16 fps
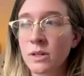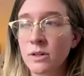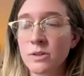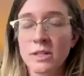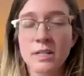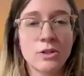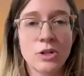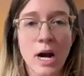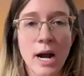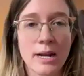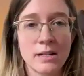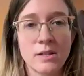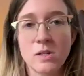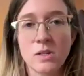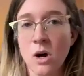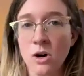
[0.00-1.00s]
didn't try
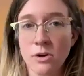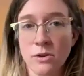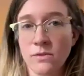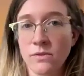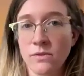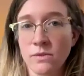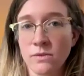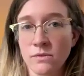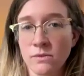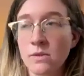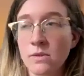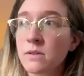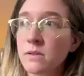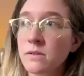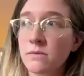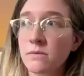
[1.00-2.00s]
to solve
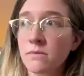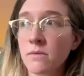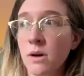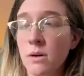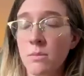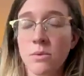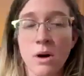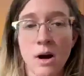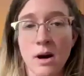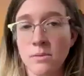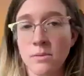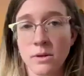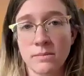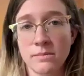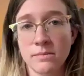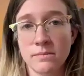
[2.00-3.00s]
our
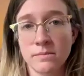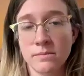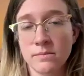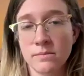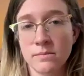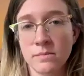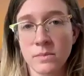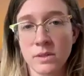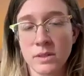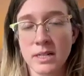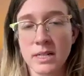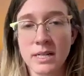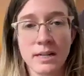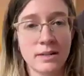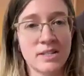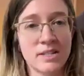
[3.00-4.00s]
problem,
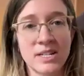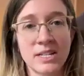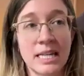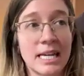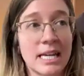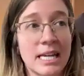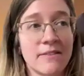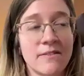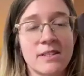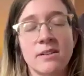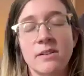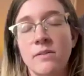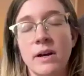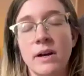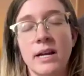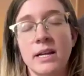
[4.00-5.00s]
didn't necessarily give us
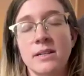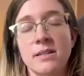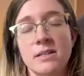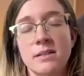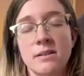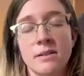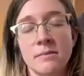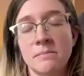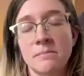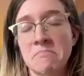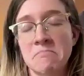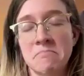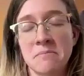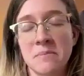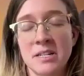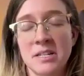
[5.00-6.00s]
advice.
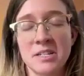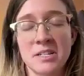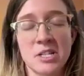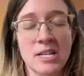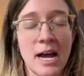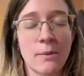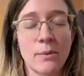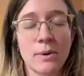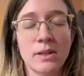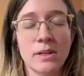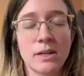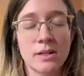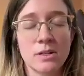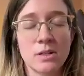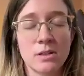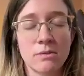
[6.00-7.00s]
They just sat with
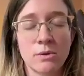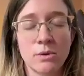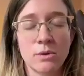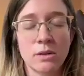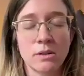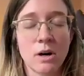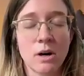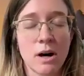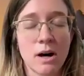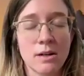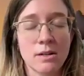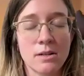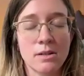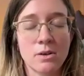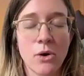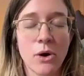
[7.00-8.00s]
us through the
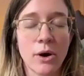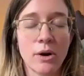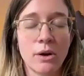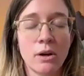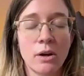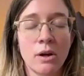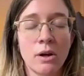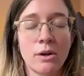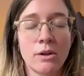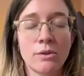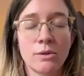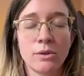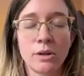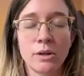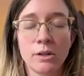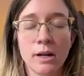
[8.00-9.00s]
loss or
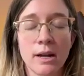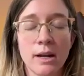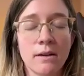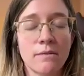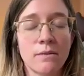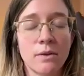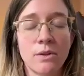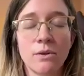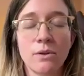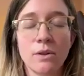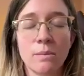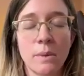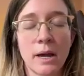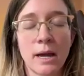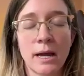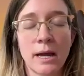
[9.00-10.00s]
through the grief or through
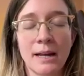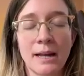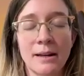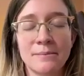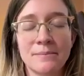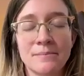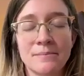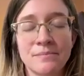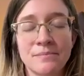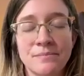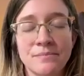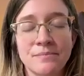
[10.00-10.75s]
the pain.